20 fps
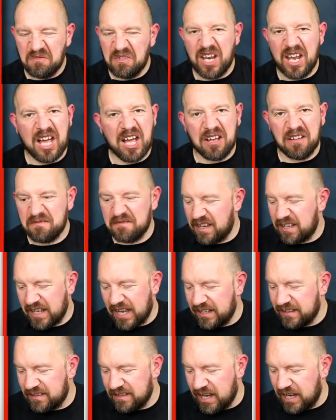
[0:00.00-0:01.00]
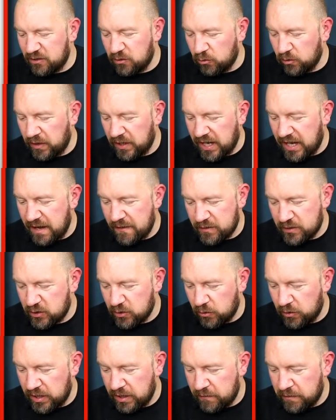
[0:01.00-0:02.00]
No, I, I, I don't think I ever
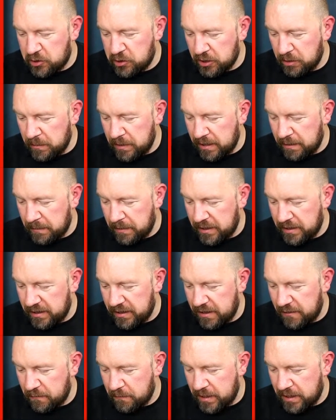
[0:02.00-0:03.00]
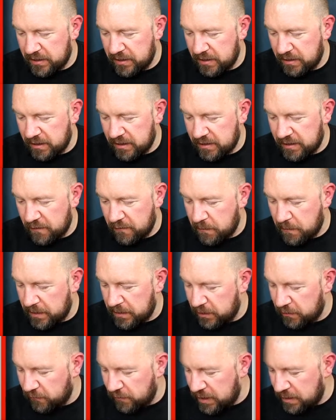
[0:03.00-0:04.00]
saw the original, mate. My, never mind the never
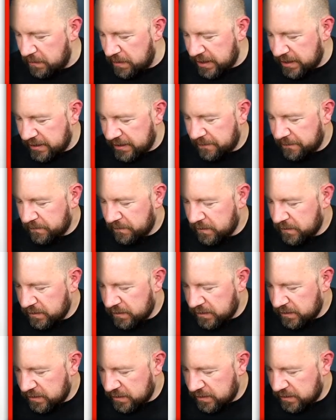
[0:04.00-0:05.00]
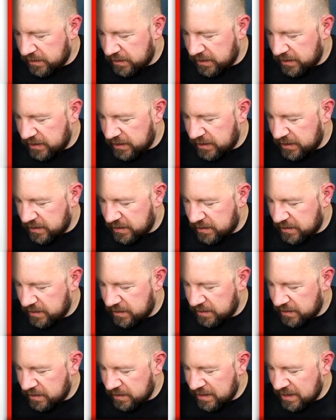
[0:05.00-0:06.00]
mind the remake. Uh,
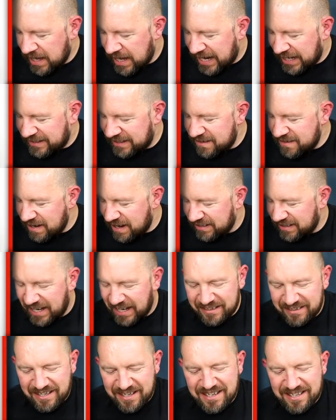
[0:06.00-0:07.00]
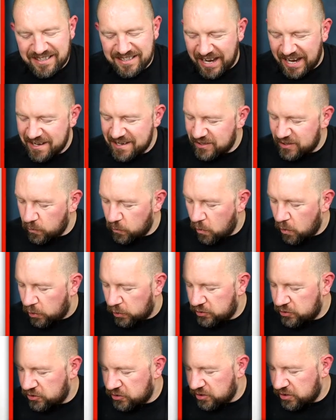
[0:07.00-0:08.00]
I didn't I, I didn't tend to
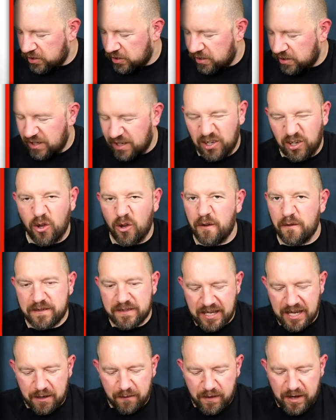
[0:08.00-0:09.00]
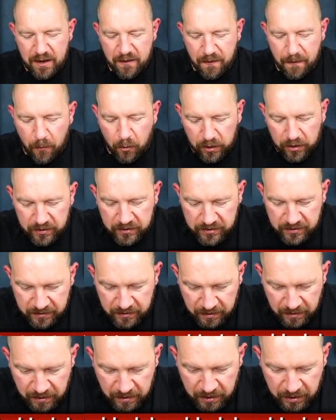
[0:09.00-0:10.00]
watch a lot of T V, if I'm honest.
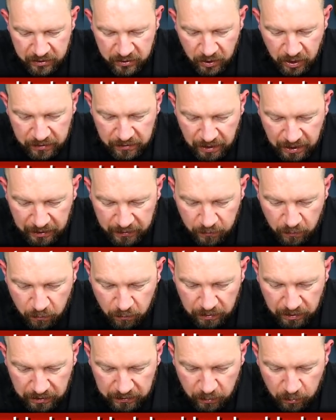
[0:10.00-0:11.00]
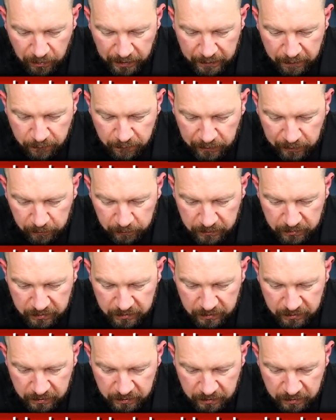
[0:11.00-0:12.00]
So I, I do I do like
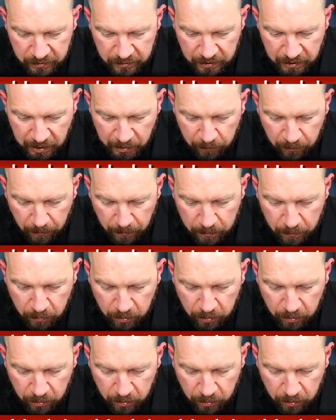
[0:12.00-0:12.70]
films. I probably